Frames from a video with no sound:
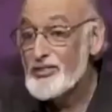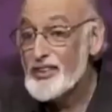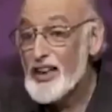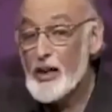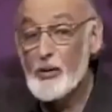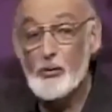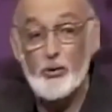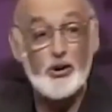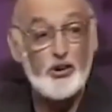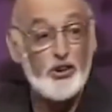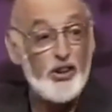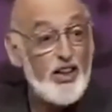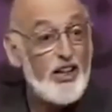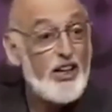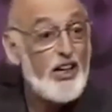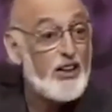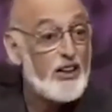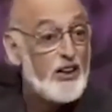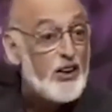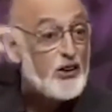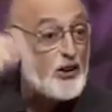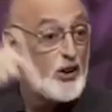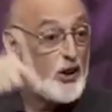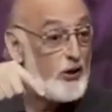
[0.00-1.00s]
That he was
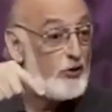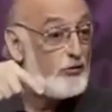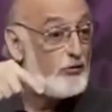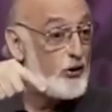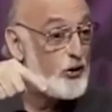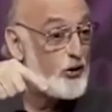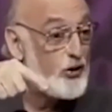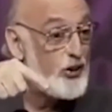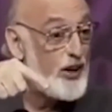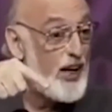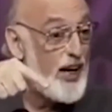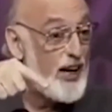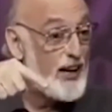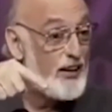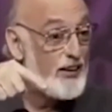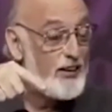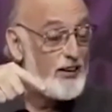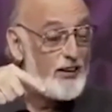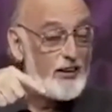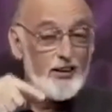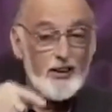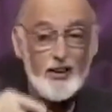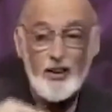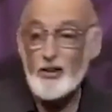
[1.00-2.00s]
thinking this on the first date?
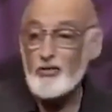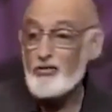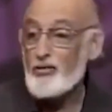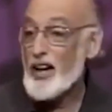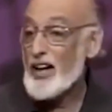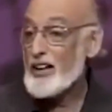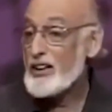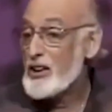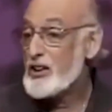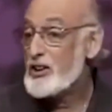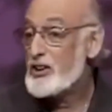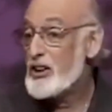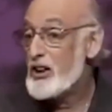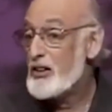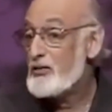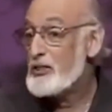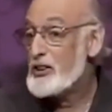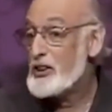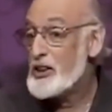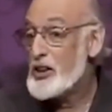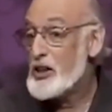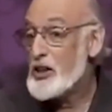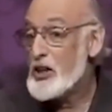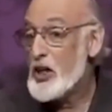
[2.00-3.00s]
In fact, in
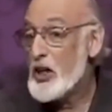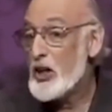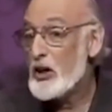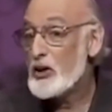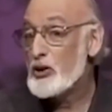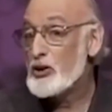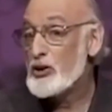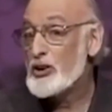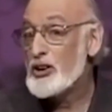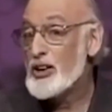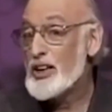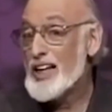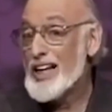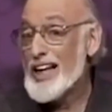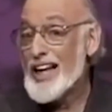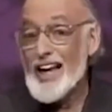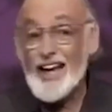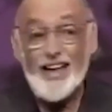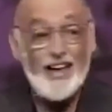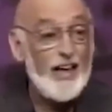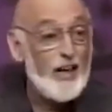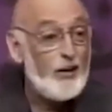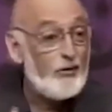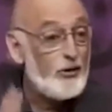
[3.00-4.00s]
17 years,
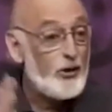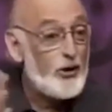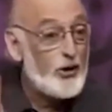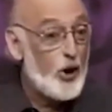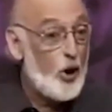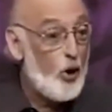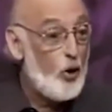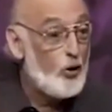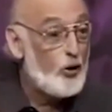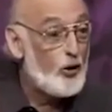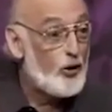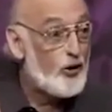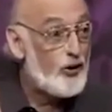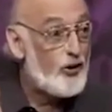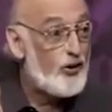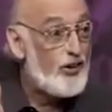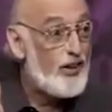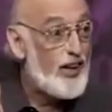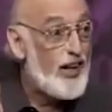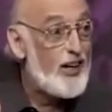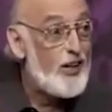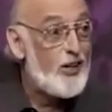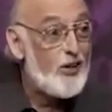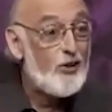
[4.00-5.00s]
had he ever told her
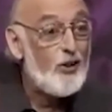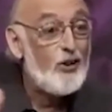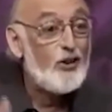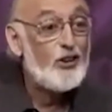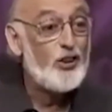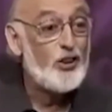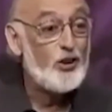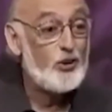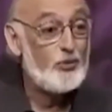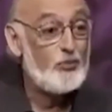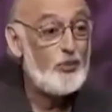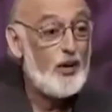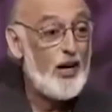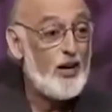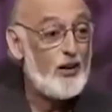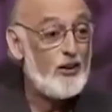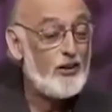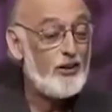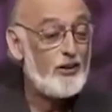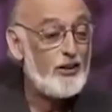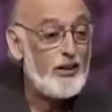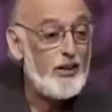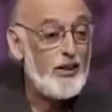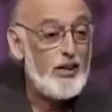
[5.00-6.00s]
that he thought this about
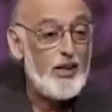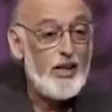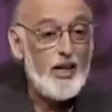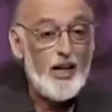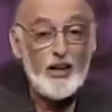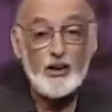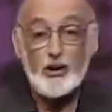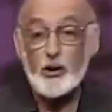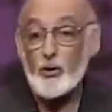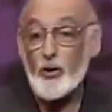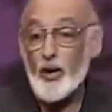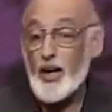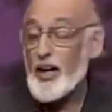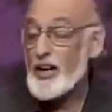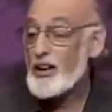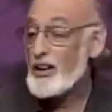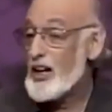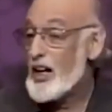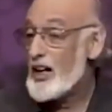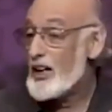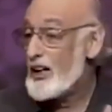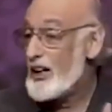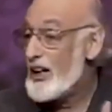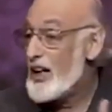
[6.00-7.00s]
her? And so
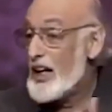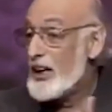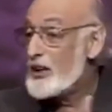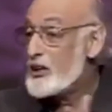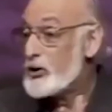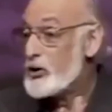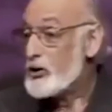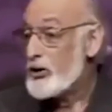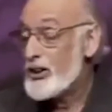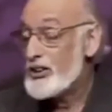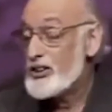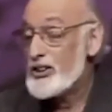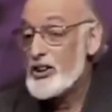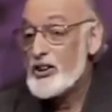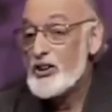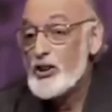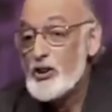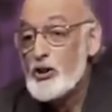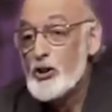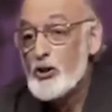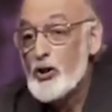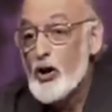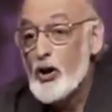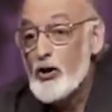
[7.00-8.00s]
I, I asked her, I said,
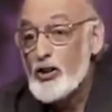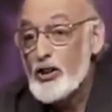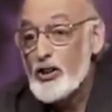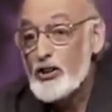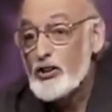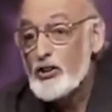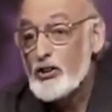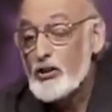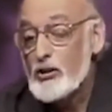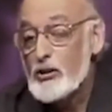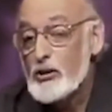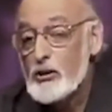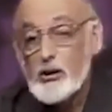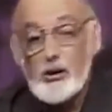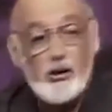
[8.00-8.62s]
did you know this?